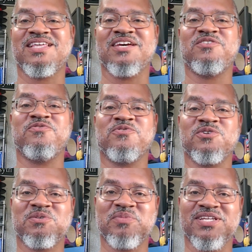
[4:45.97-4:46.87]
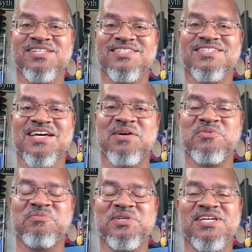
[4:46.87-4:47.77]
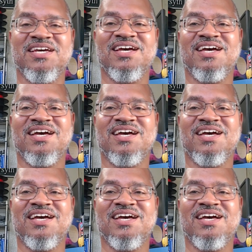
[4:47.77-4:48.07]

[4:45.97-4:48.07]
thank you for spending this time with me.